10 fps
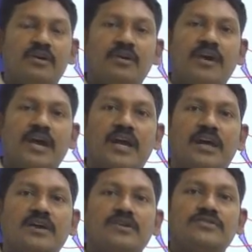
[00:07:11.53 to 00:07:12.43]

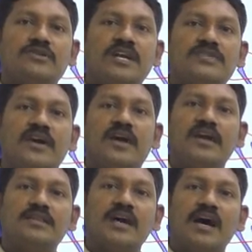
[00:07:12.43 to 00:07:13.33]
Okay, so that's
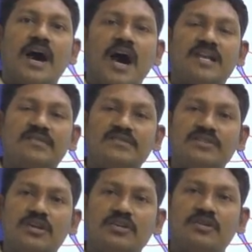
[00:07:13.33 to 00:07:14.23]
why the
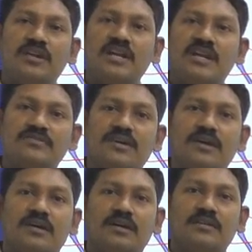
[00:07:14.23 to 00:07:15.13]
artificial neural
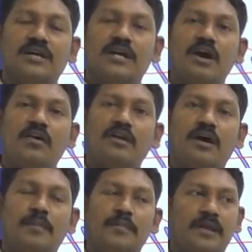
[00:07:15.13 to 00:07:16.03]
network, the DAO,
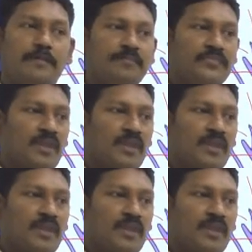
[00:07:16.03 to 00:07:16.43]
uh, I mean,